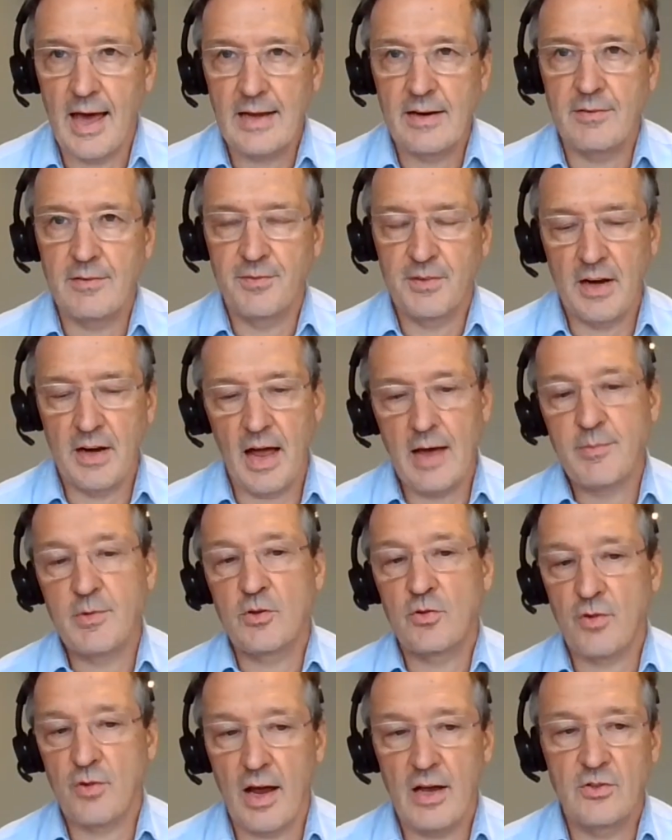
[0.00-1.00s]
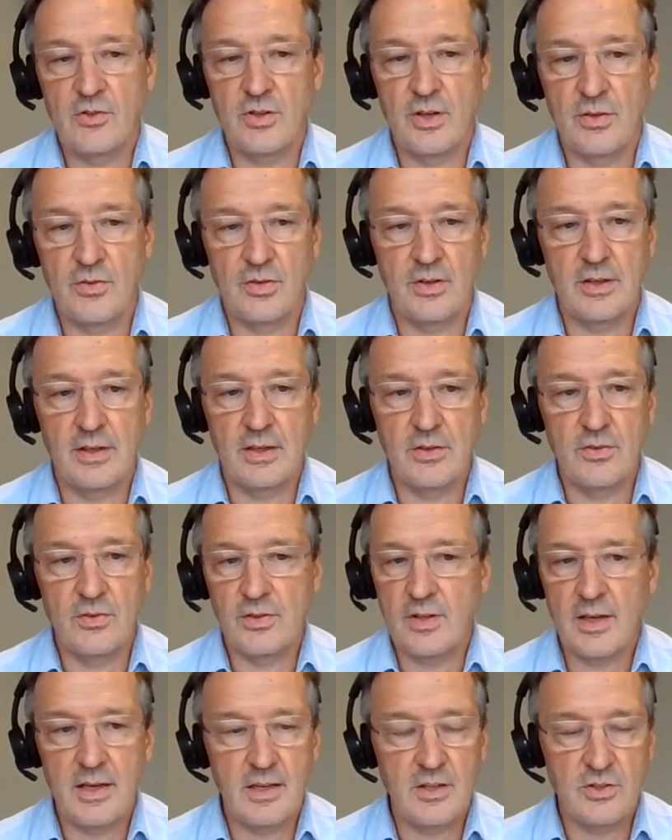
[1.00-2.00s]
of climate strategy at
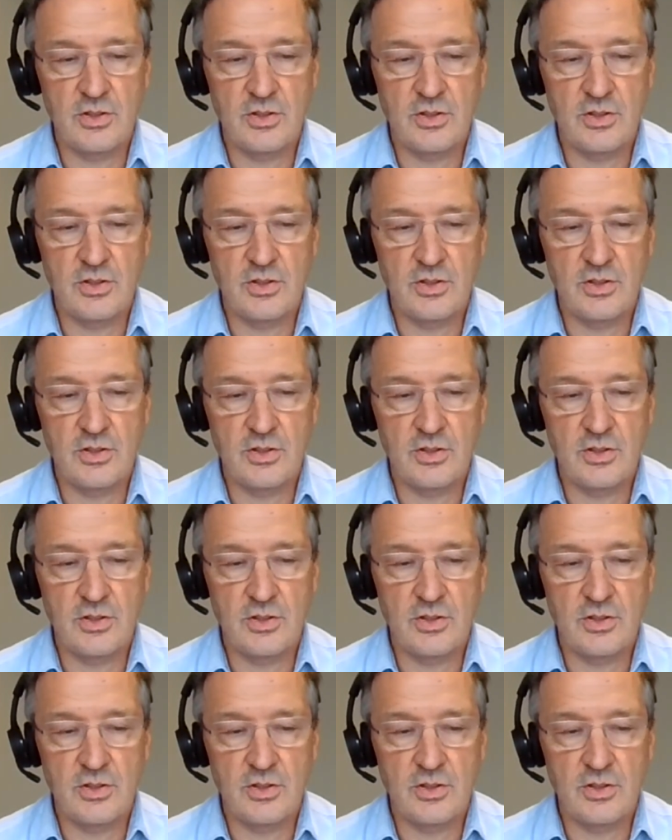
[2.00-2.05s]
CDC.